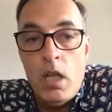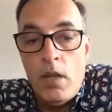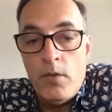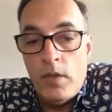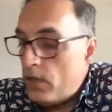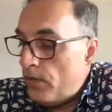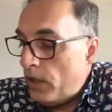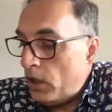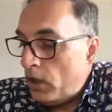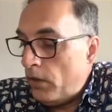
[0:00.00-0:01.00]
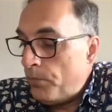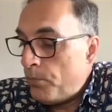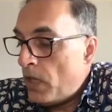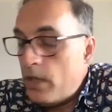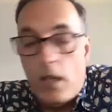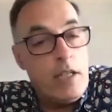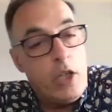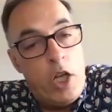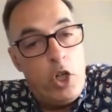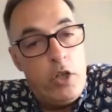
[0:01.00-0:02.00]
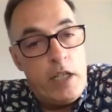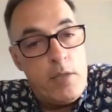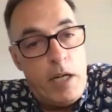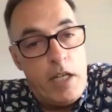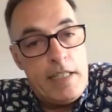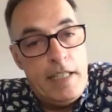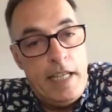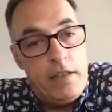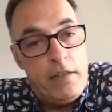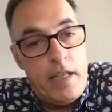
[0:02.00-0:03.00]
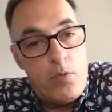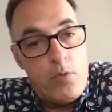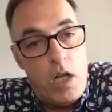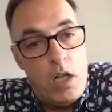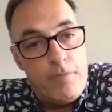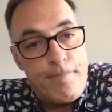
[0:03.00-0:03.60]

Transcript: that's very good. Sounds like you had a good experience in Dayton as well.